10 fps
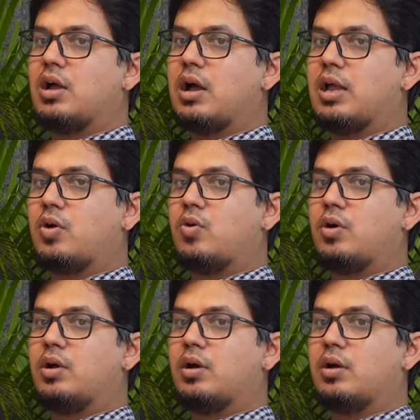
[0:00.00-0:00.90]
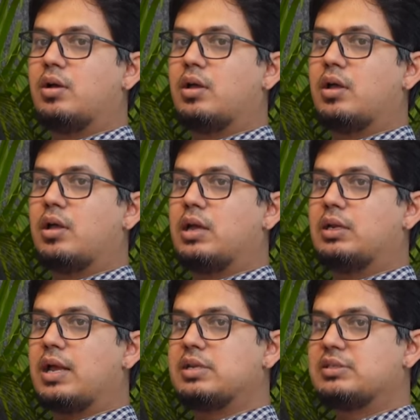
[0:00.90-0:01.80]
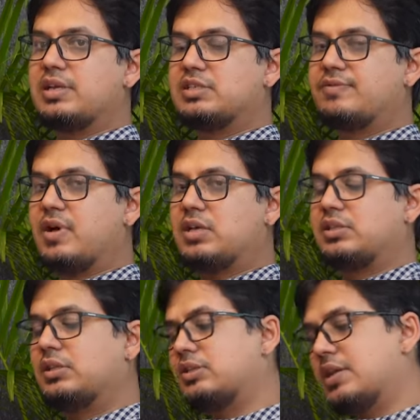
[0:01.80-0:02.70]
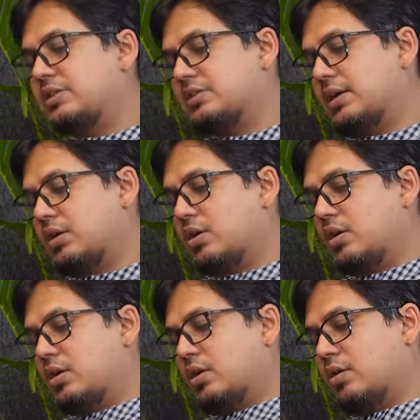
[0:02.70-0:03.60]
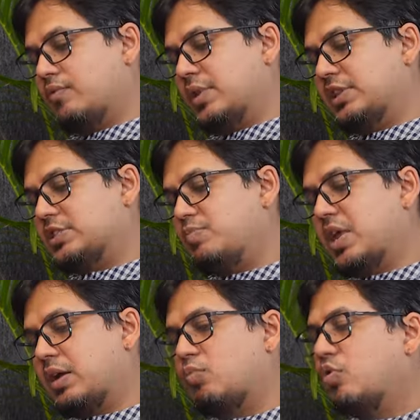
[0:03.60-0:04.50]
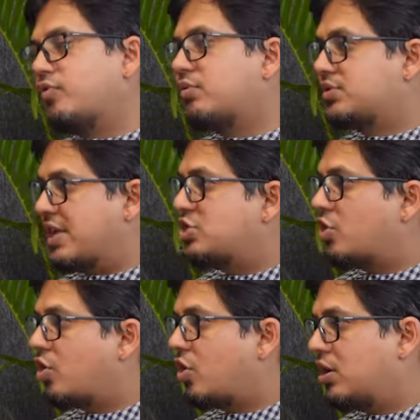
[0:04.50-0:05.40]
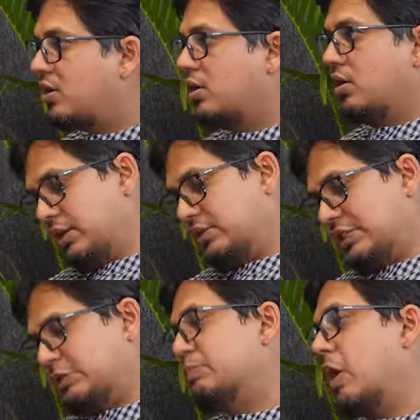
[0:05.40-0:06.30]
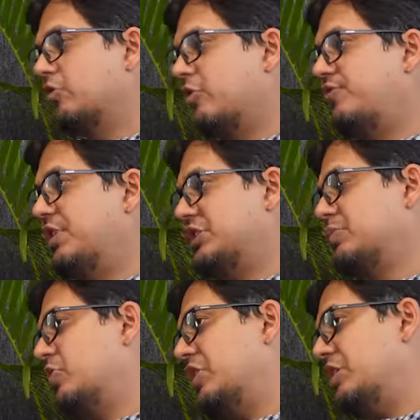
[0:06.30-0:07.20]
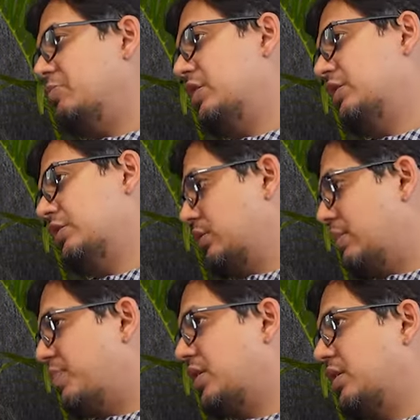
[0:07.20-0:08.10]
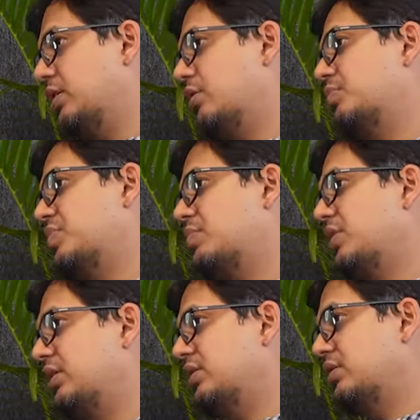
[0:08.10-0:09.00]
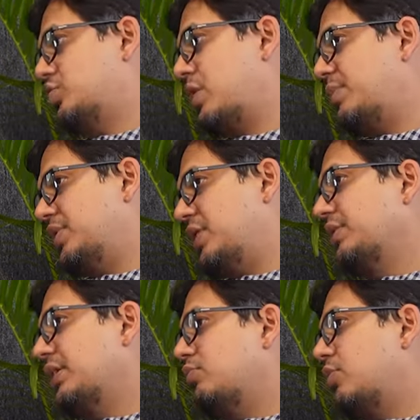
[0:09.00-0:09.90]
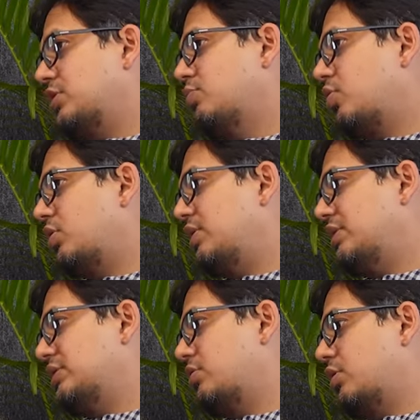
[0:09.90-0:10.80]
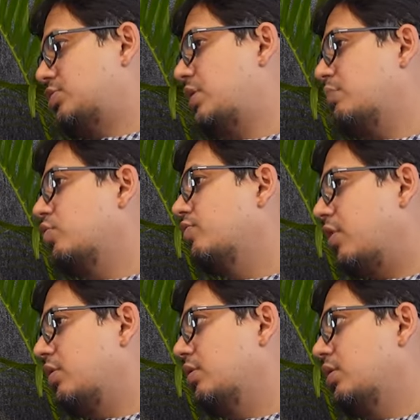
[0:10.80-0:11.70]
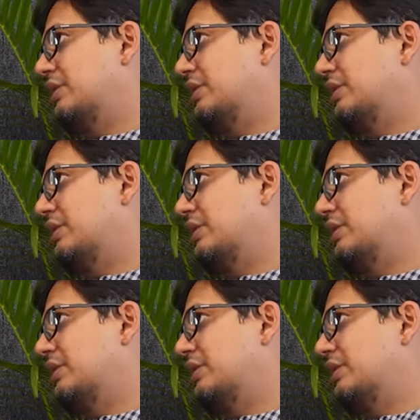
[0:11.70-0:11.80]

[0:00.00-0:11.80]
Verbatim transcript: I could uh, analyze things fast in the sense that uh, will this make move sense or not? Is this bout of disappointment temporary or permanent? Should I be thinking much more on this or should I move on?